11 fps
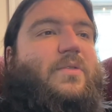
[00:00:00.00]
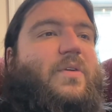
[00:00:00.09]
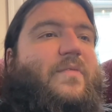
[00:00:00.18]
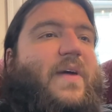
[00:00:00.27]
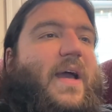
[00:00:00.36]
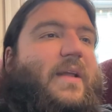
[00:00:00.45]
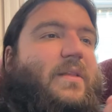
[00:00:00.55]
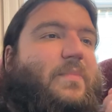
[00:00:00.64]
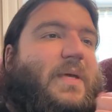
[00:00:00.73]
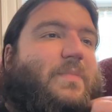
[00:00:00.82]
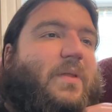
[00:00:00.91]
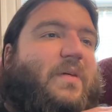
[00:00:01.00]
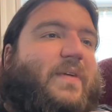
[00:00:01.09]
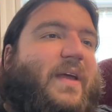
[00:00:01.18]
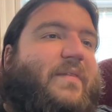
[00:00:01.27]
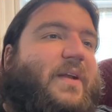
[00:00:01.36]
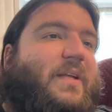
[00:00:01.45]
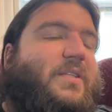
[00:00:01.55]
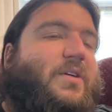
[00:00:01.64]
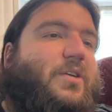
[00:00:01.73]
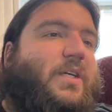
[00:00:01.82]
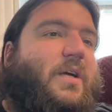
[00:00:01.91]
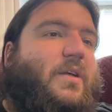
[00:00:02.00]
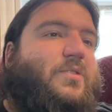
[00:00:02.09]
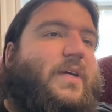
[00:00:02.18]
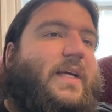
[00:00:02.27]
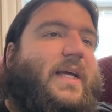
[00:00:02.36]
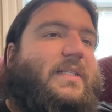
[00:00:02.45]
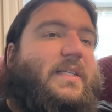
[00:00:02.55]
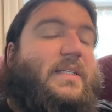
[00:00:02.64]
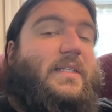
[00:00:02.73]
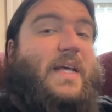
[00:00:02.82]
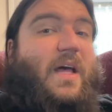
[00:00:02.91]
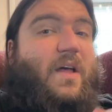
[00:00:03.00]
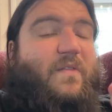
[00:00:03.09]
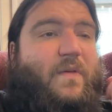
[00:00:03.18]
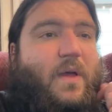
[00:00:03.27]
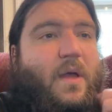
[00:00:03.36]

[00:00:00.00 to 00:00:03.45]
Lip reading: or dividing the people of a given insurgent country against itself,